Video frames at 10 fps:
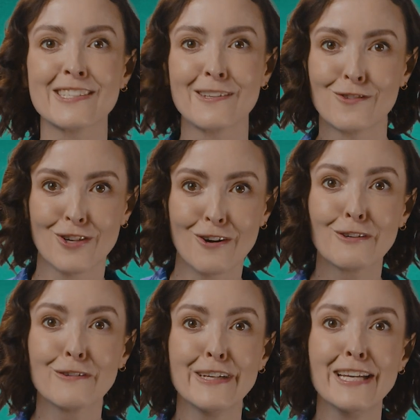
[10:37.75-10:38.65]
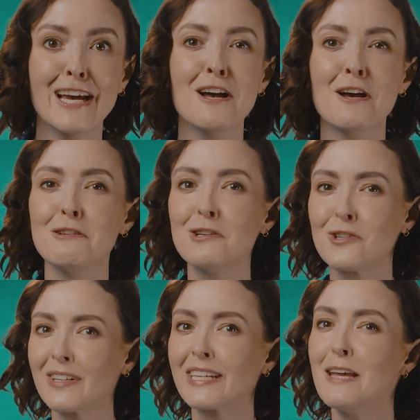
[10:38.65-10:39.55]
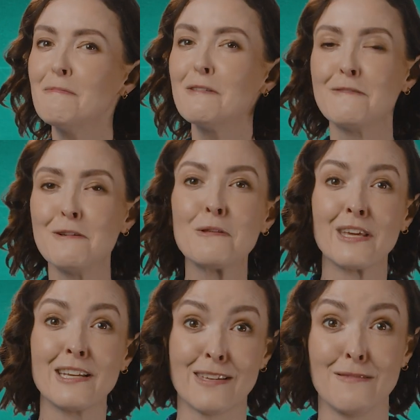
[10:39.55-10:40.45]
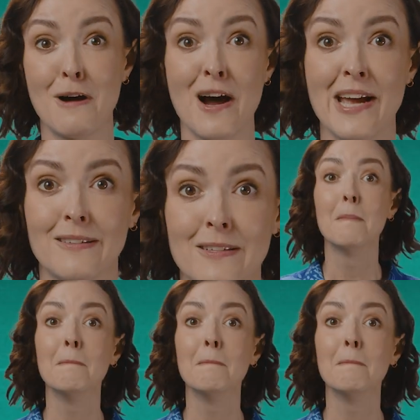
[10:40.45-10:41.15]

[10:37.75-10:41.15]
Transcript: of geography, you should keep a few things in mind.